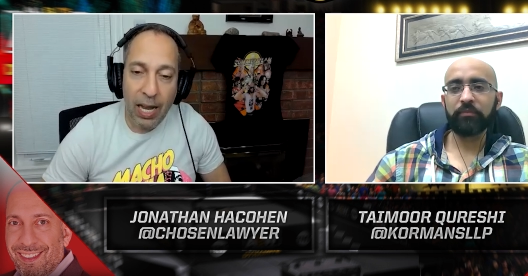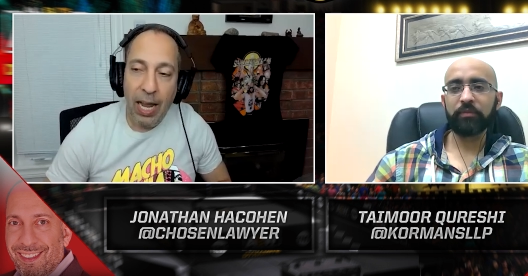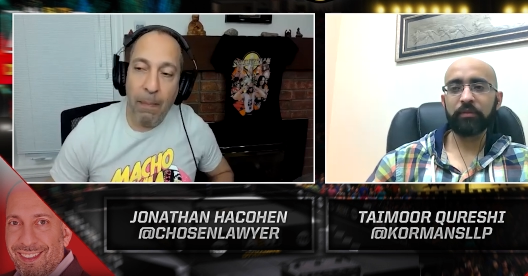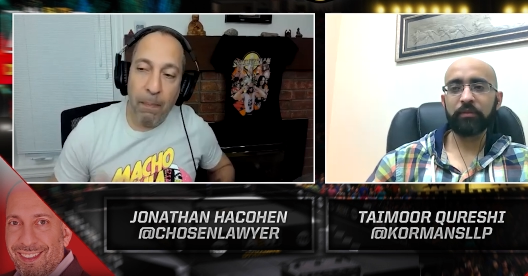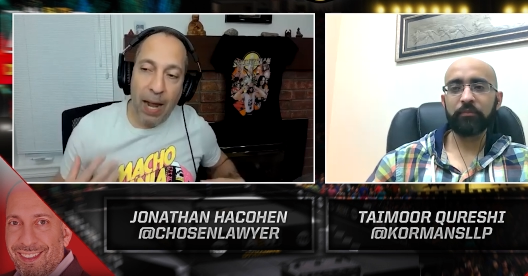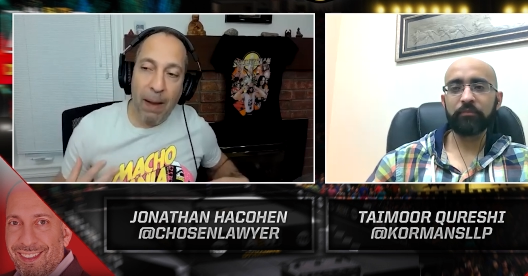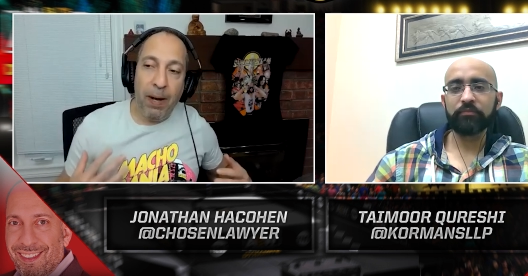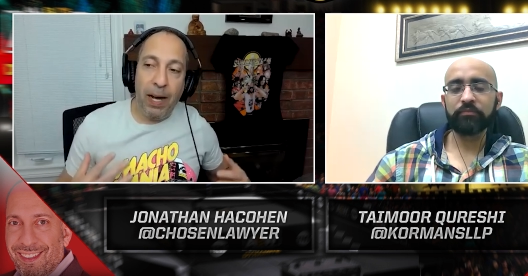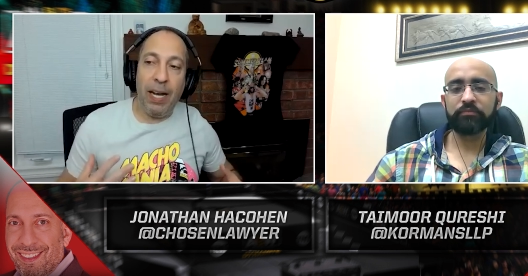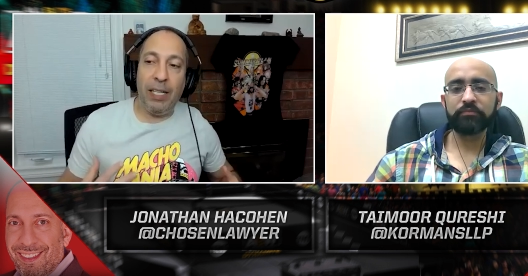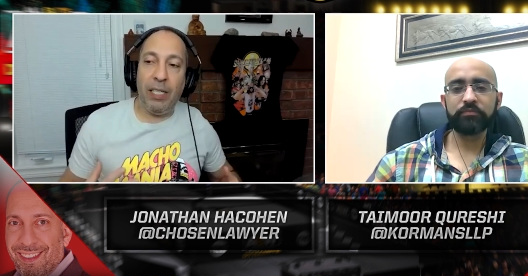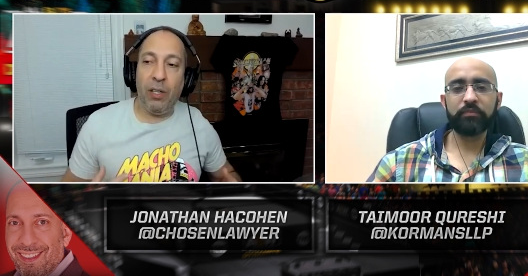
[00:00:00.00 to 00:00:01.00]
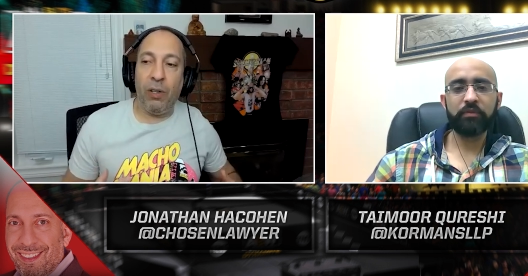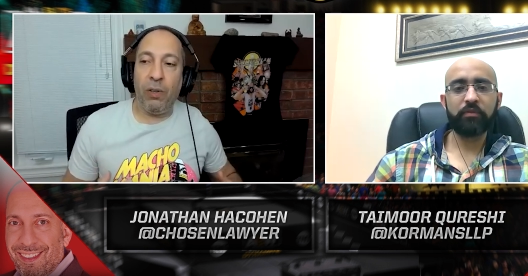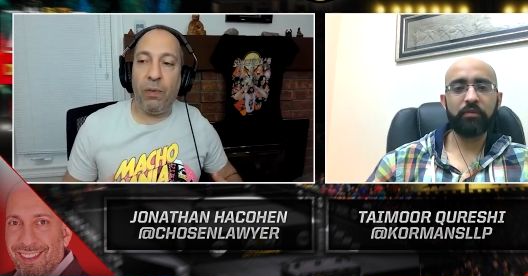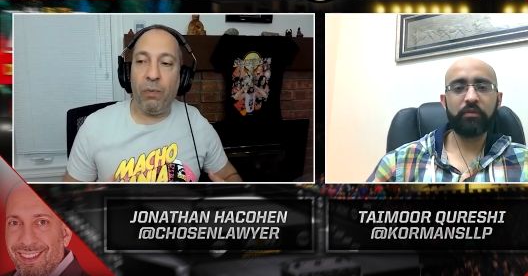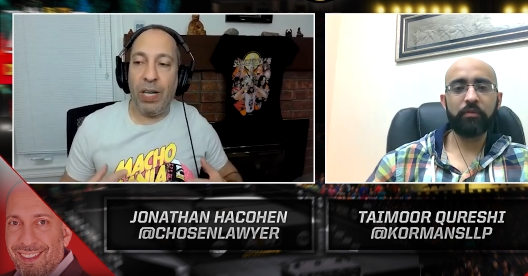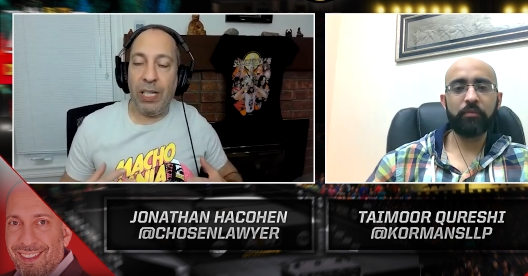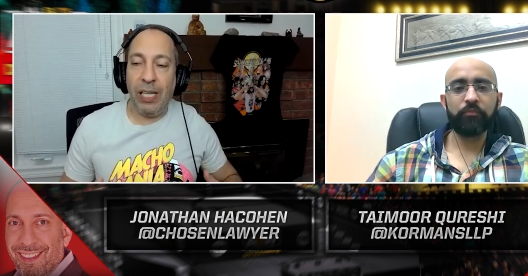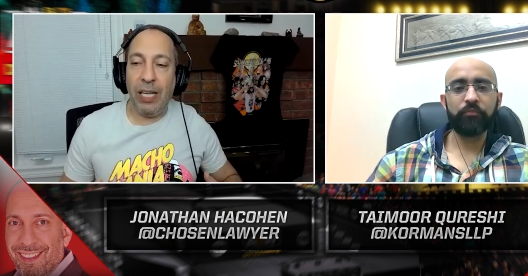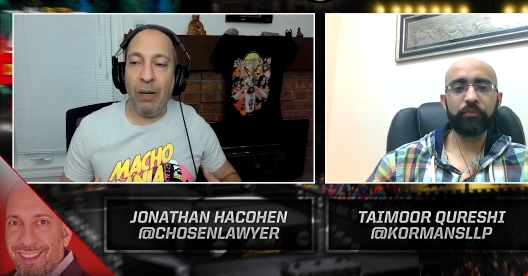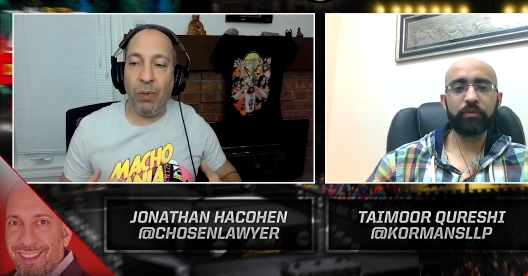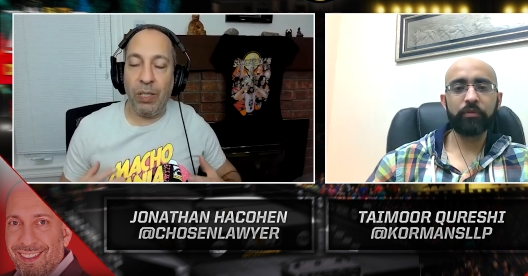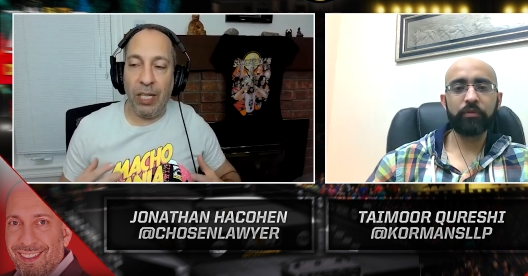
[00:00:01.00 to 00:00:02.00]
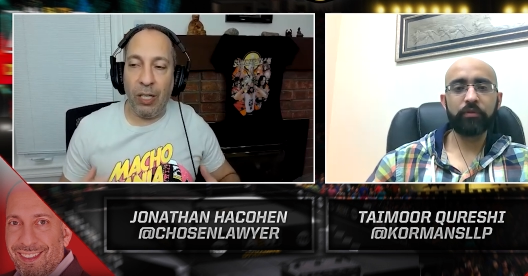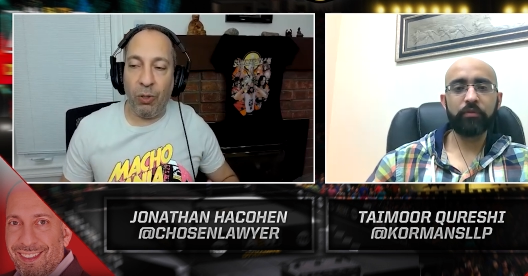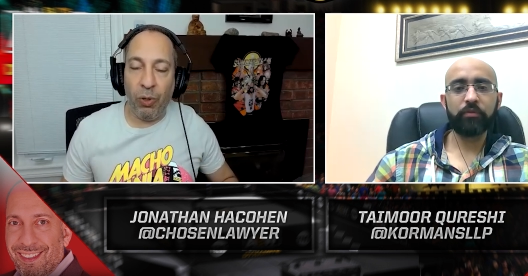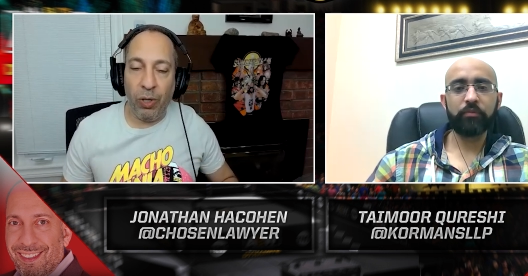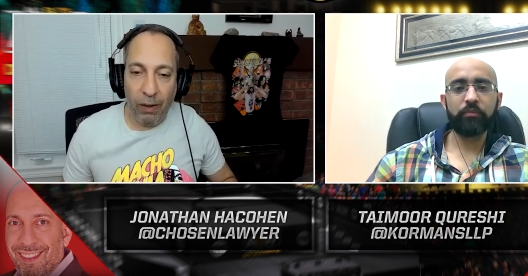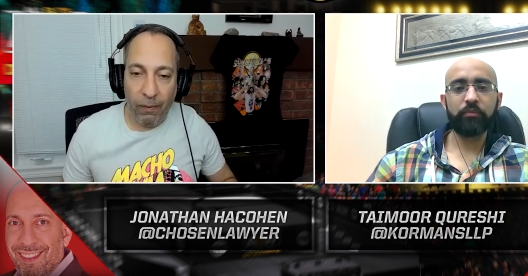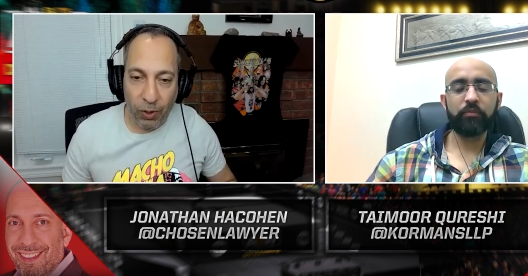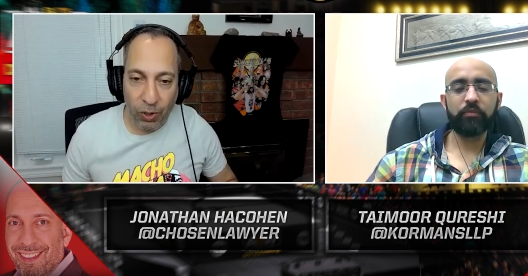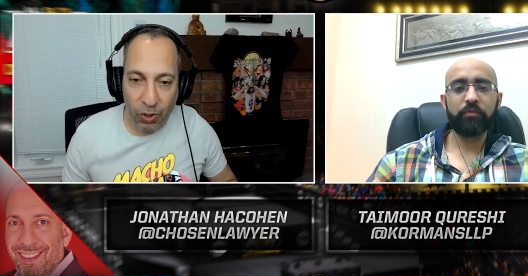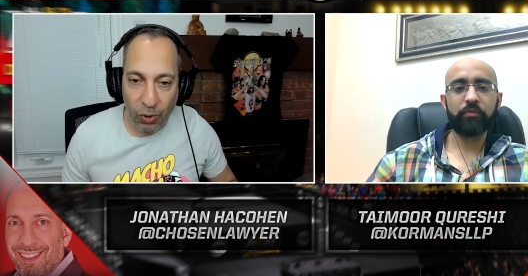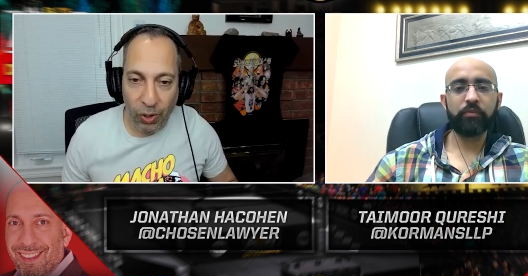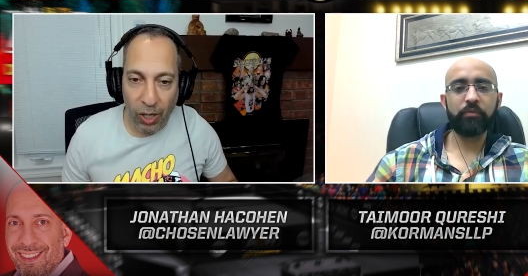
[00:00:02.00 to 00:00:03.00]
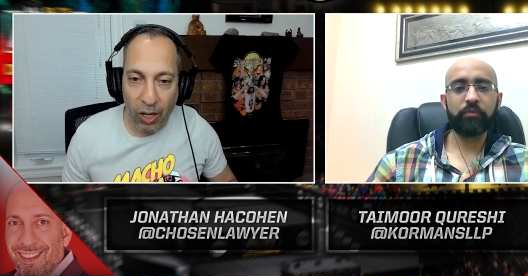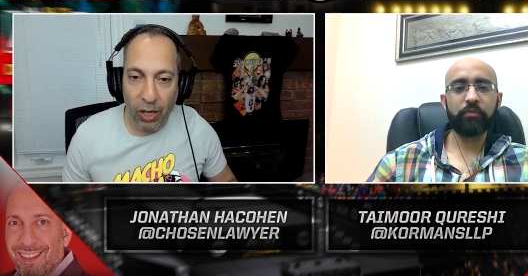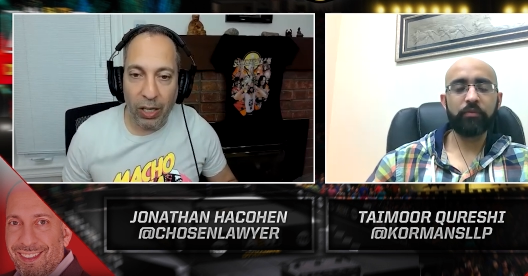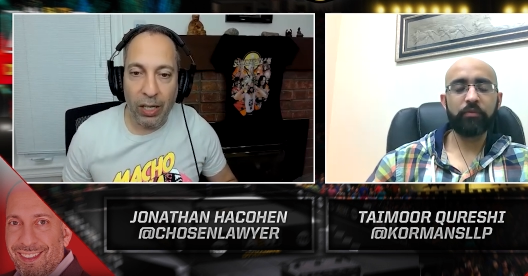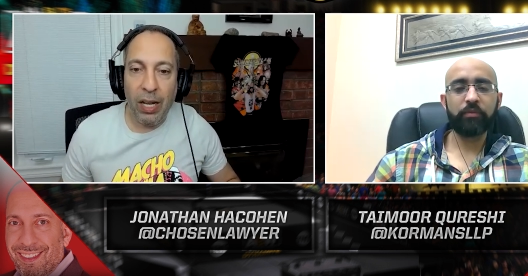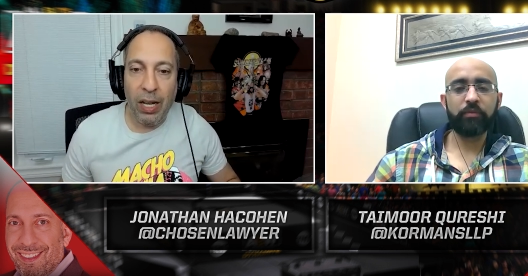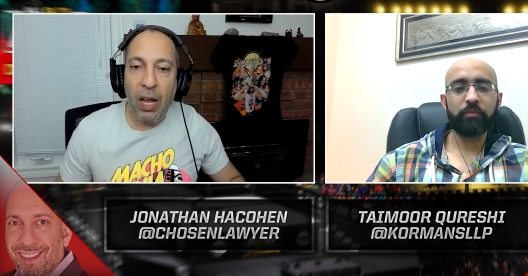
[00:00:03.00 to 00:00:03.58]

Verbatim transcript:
Speaker 1: in my mind, you know, wrestling was in the toilet for so long.